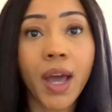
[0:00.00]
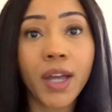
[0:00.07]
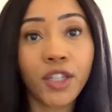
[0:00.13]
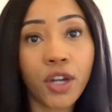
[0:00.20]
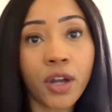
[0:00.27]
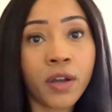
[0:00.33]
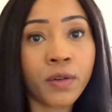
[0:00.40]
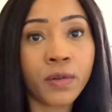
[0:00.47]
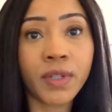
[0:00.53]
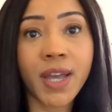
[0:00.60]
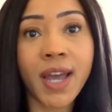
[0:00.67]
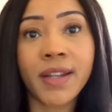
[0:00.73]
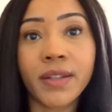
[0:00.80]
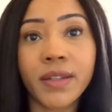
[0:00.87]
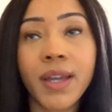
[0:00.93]
a child
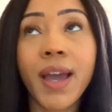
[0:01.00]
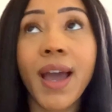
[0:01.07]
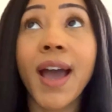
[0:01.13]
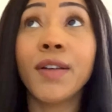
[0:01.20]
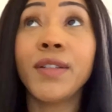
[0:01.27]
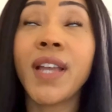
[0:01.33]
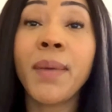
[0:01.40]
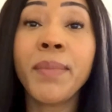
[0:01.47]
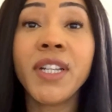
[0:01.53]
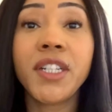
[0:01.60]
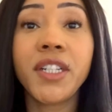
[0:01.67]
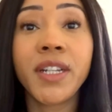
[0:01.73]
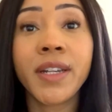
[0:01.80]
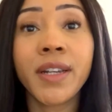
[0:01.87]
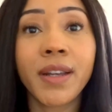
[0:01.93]
and how
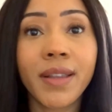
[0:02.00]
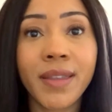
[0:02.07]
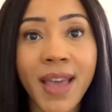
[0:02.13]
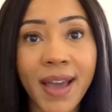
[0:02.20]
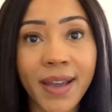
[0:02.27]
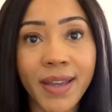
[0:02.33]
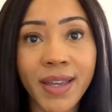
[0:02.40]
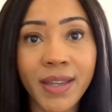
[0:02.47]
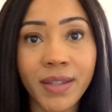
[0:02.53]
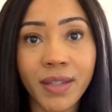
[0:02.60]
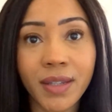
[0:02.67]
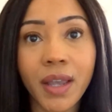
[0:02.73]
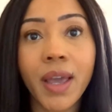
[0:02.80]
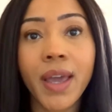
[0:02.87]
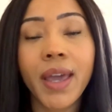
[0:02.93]
damaging that
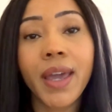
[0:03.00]
is